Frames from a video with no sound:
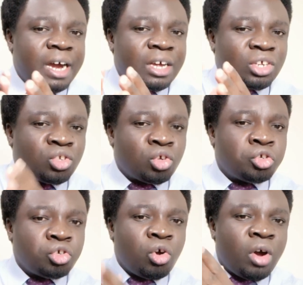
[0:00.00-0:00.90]

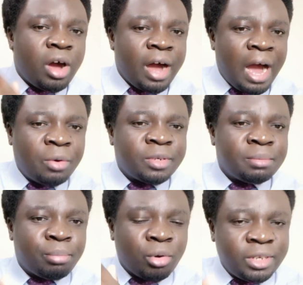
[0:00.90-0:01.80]
social house
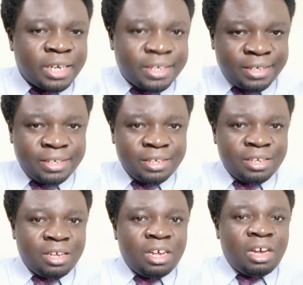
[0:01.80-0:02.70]
project
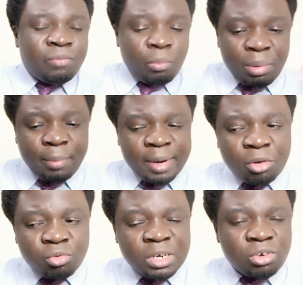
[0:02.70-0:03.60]
for people now
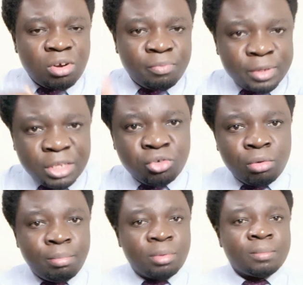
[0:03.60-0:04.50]
to enroll for the
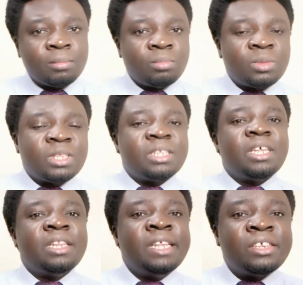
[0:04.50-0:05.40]
job.
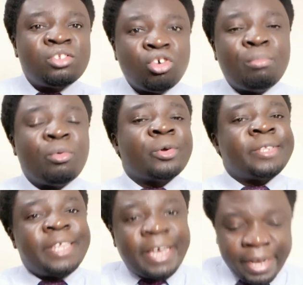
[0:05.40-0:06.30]
This job was
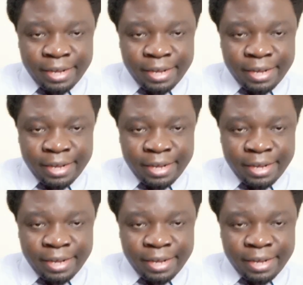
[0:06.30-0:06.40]
there.